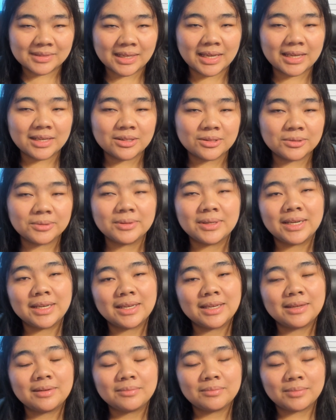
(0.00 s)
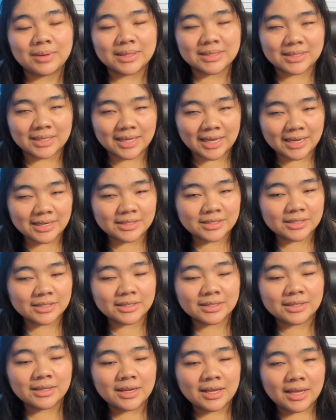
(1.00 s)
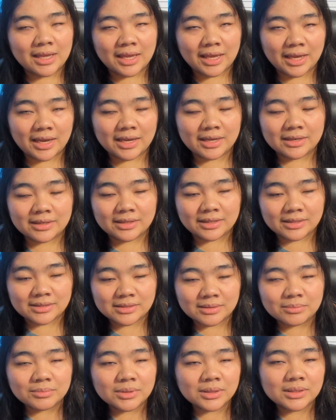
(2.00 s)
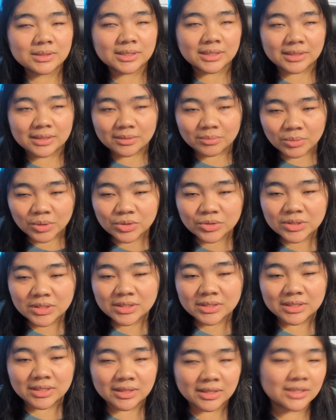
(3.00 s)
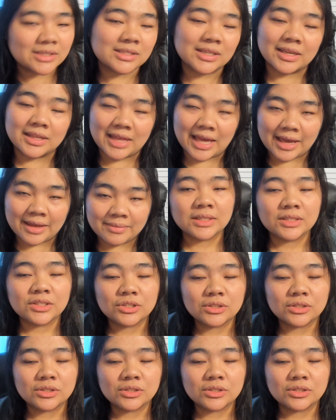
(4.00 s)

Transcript: including pressing enter and the symbols and emojis and things like that.